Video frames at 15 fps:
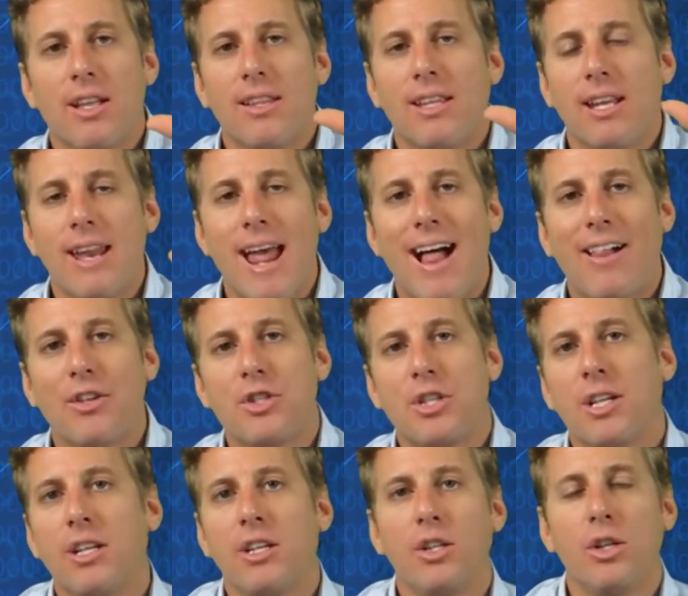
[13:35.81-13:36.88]
The
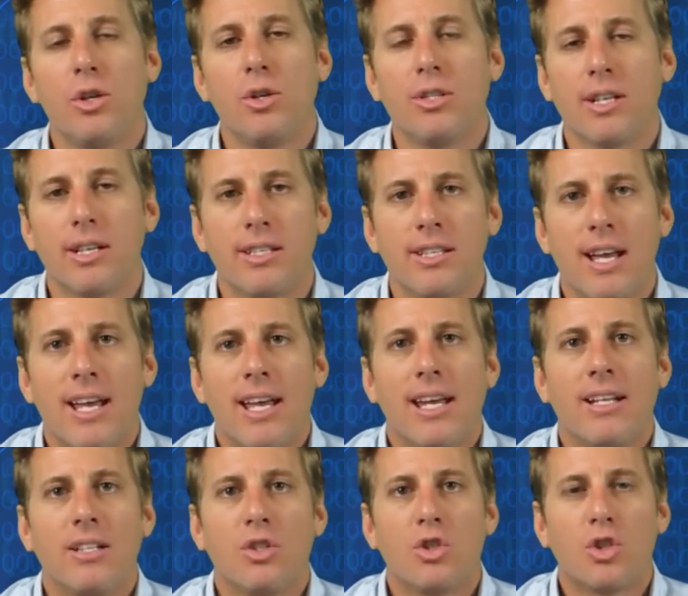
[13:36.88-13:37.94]
analogy he uses
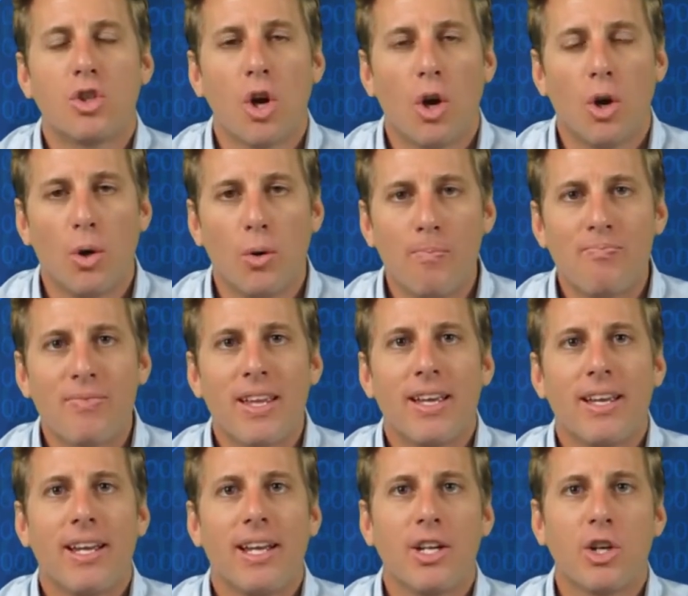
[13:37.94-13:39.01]
is so
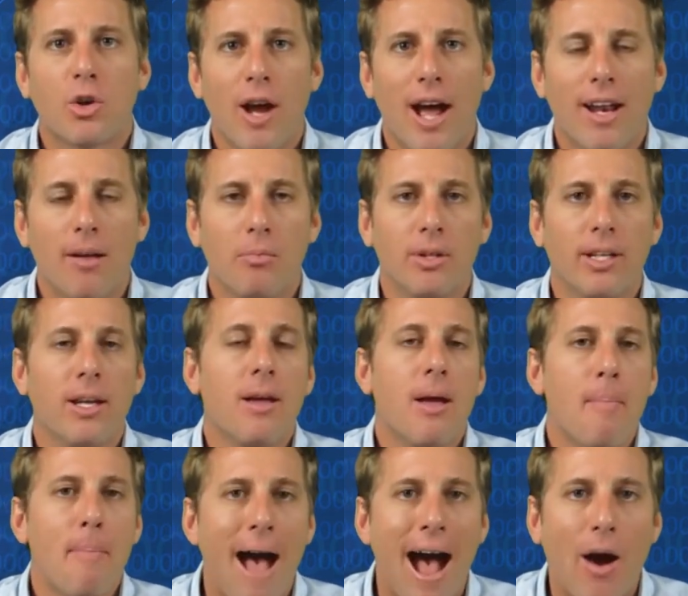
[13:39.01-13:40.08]
incredibly
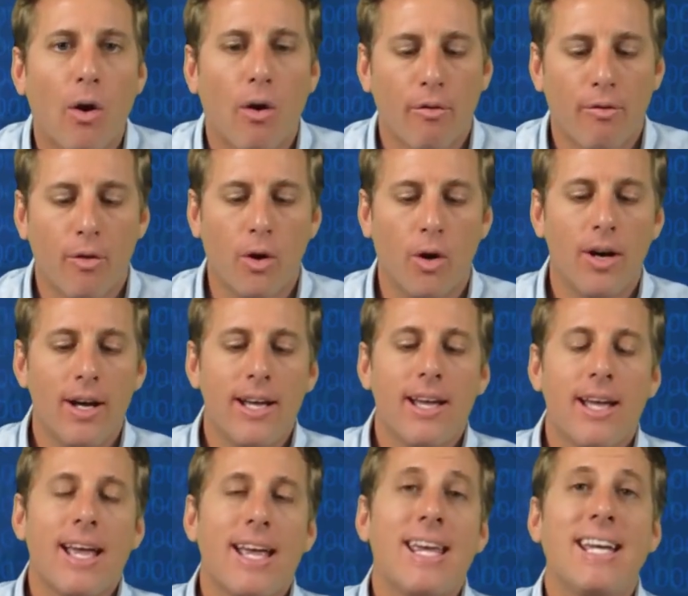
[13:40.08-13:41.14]
powerful.
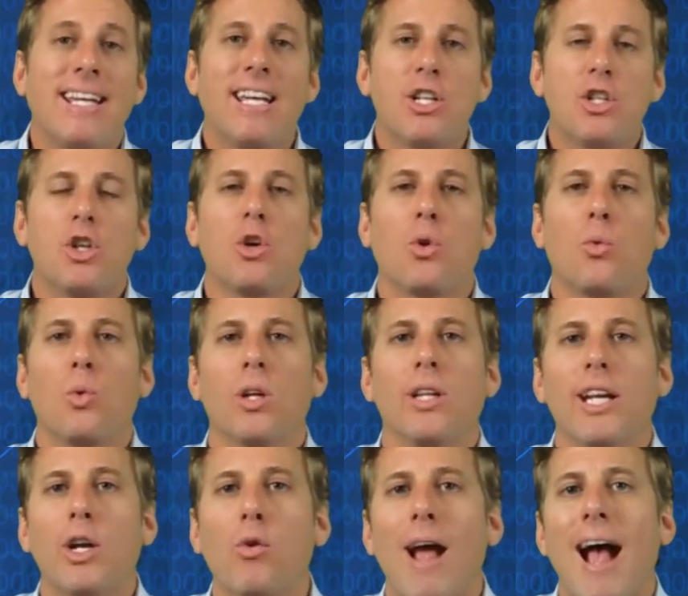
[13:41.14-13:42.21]
He gets you to
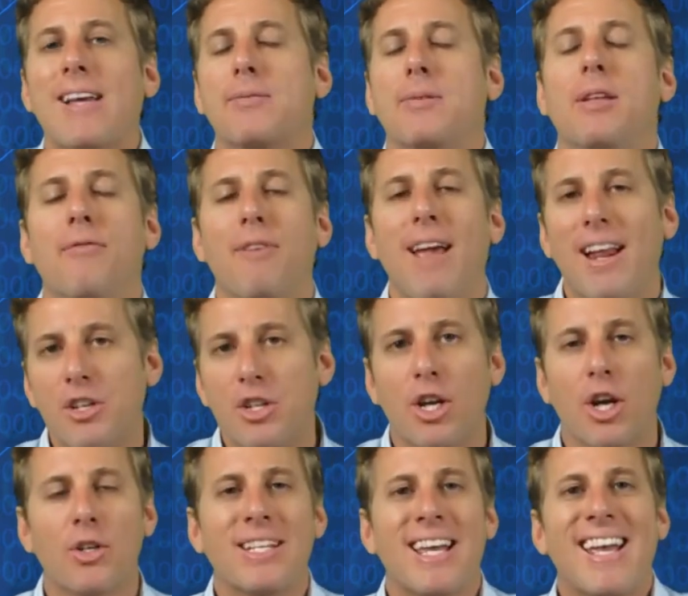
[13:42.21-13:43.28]
really grasp the advantage. He
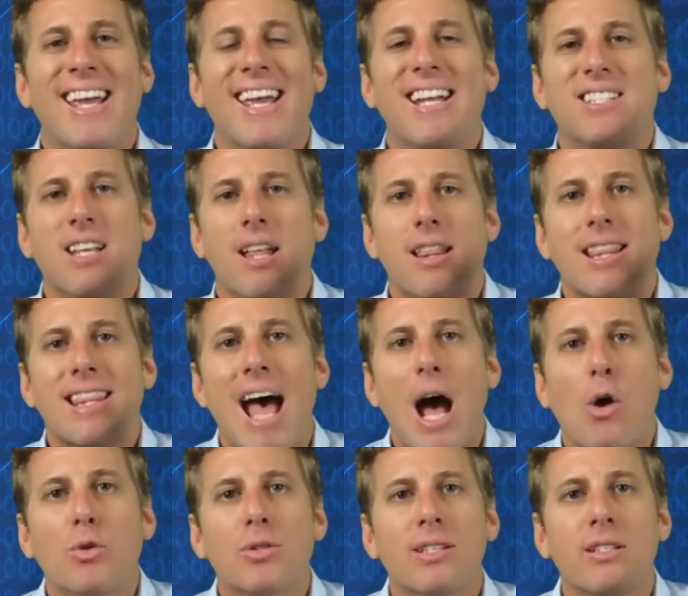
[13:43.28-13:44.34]
goes, it's
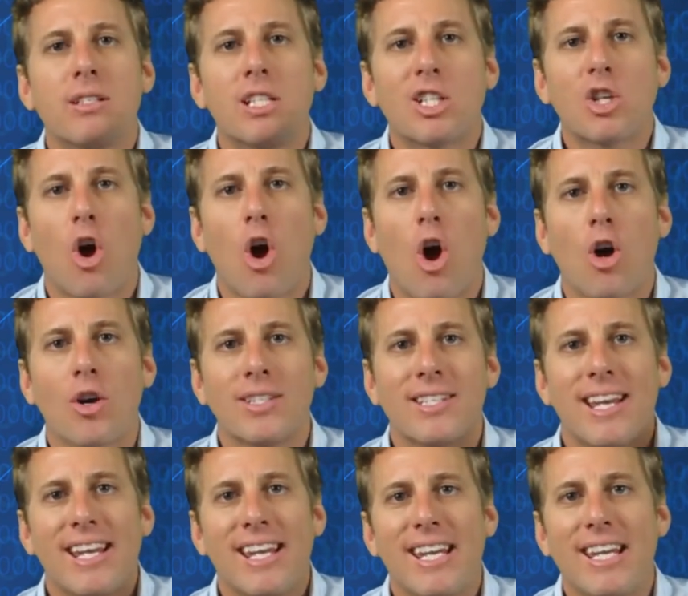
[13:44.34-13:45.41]
1,000
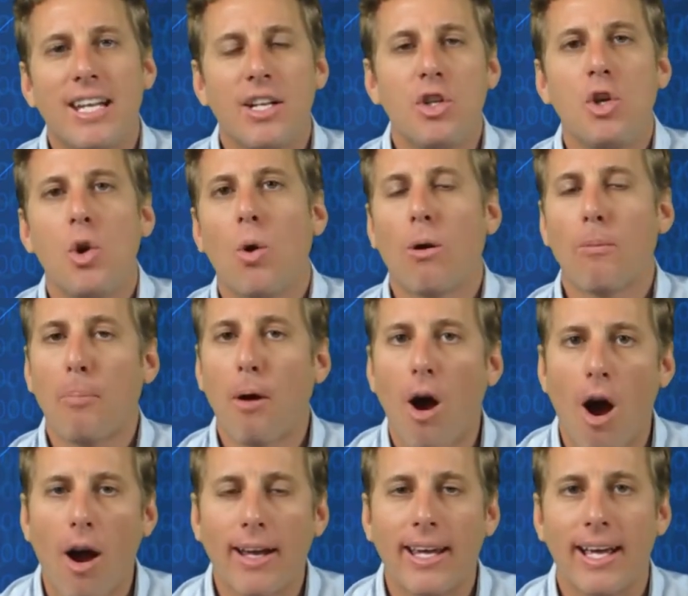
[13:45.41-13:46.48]
songs in your
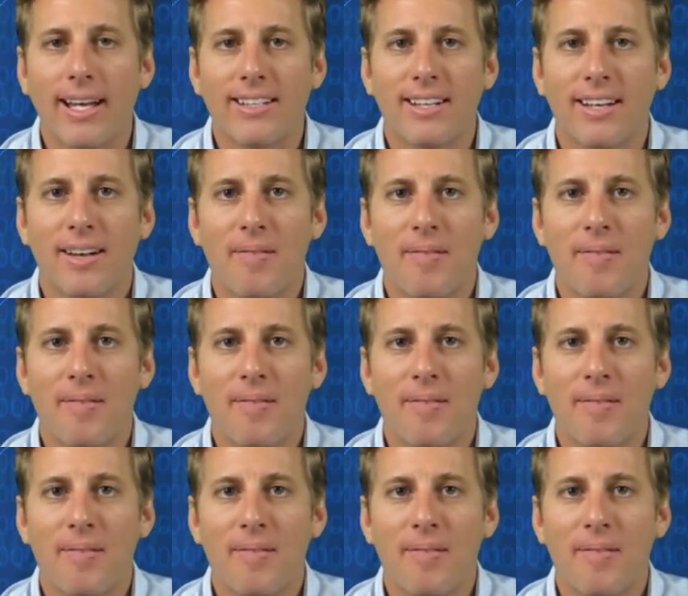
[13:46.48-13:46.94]
pocket.